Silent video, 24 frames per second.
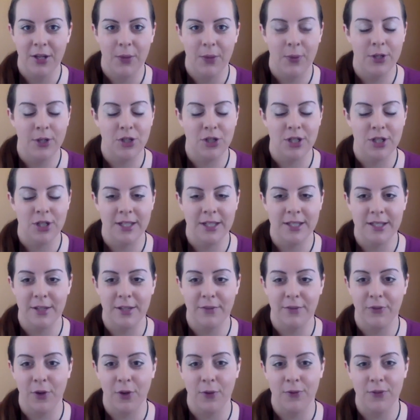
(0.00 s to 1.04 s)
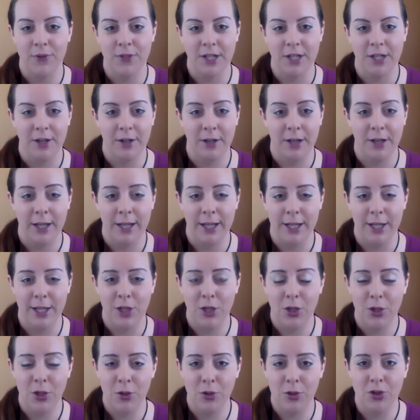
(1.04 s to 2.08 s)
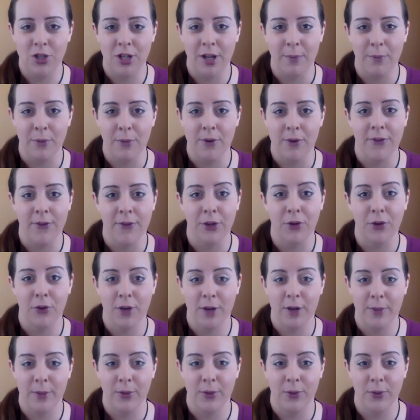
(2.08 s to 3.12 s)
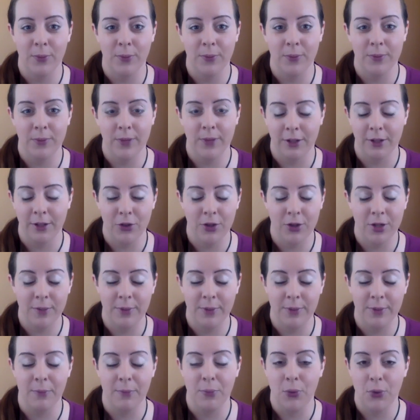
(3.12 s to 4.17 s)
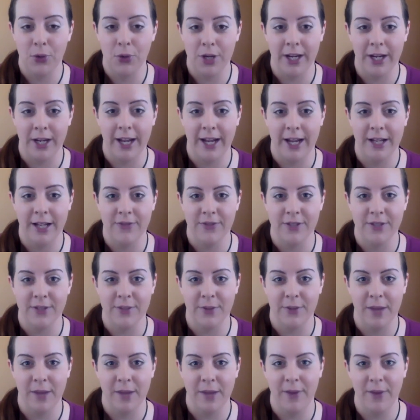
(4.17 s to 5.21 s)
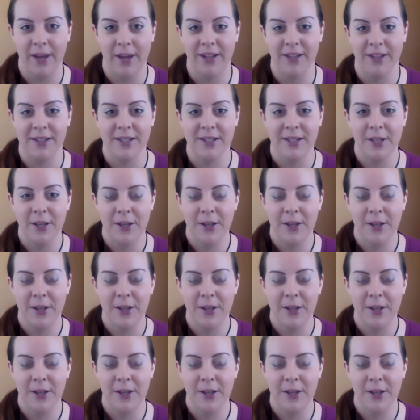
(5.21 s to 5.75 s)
which is involved in a huge number of incredibly important activism campaigns.